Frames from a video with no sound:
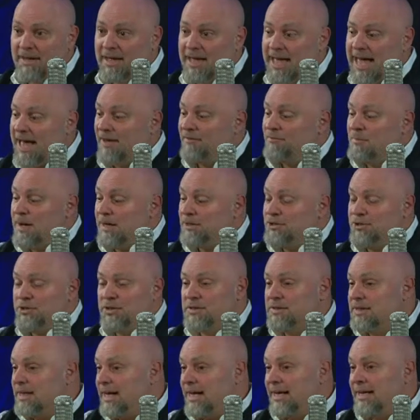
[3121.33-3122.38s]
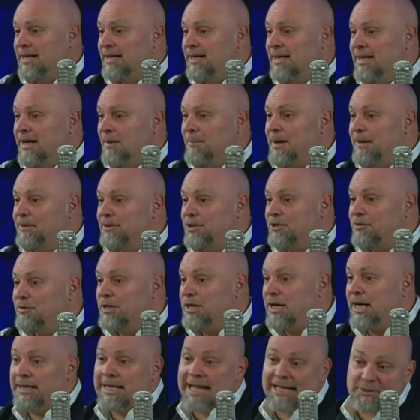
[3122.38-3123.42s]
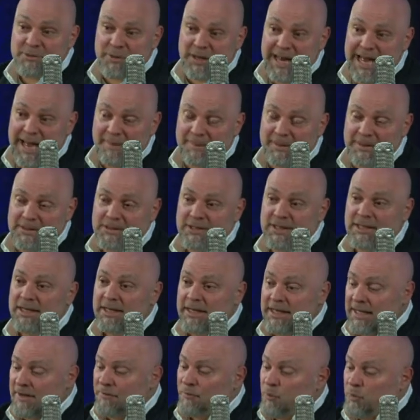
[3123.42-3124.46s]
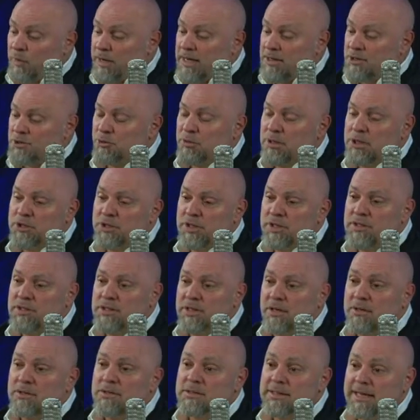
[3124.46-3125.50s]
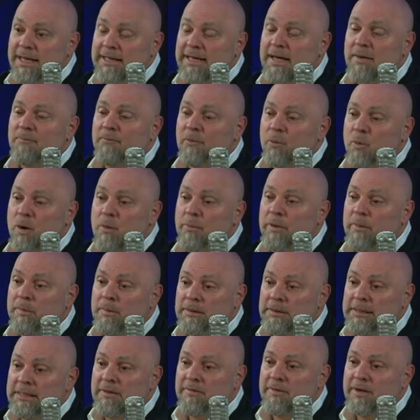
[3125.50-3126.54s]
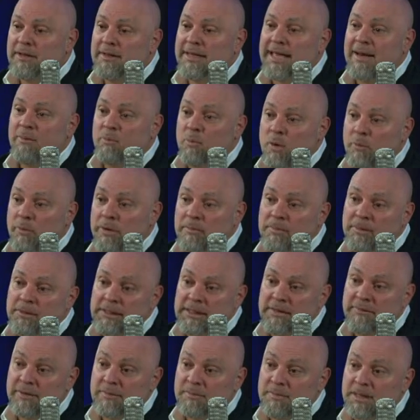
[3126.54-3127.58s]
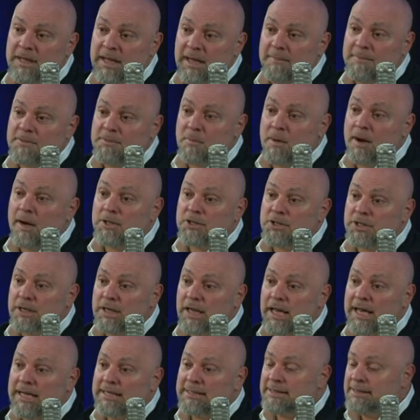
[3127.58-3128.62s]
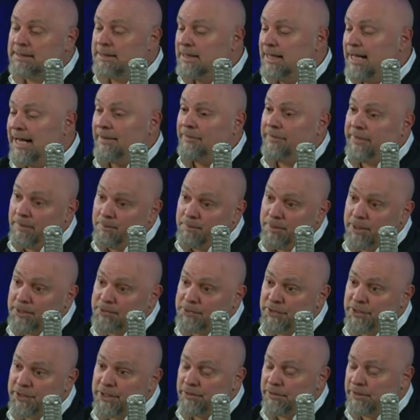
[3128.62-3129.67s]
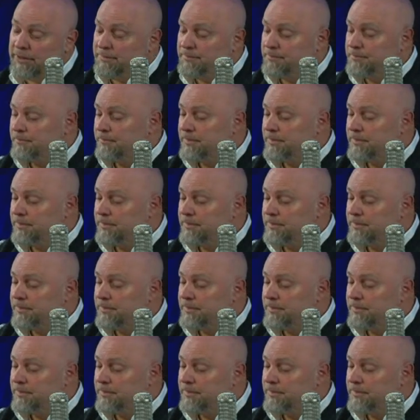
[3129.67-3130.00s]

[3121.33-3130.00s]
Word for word: have much to say about the and that's what happens. If we as Christians don't stand up for what we believe in, then what we believe in becomes marginalized and then persecuted.